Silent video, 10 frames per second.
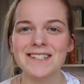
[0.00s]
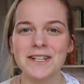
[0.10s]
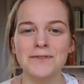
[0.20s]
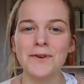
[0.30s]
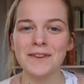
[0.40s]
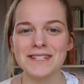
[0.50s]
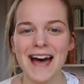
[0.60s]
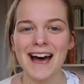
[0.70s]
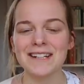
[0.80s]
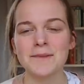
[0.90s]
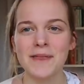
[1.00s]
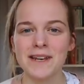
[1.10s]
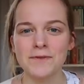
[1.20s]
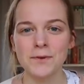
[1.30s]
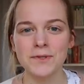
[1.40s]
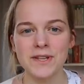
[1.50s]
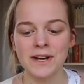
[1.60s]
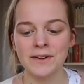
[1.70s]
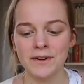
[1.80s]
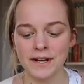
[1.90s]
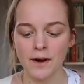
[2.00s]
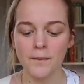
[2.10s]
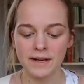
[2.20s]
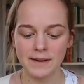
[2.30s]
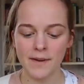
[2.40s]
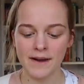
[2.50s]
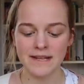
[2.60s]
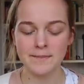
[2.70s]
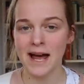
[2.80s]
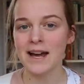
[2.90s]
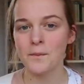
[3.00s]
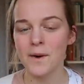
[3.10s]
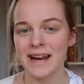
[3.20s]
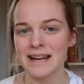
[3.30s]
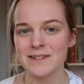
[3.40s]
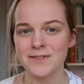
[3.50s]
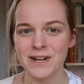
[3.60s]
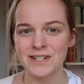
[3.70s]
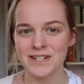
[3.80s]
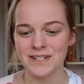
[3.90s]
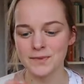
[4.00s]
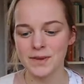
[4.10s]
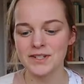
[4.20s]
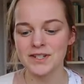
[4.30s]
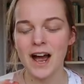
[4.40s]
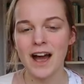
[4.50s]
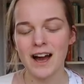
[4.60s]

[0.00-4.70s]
So you've got the text, but then you've also got it accompanied by these black and white illustrations which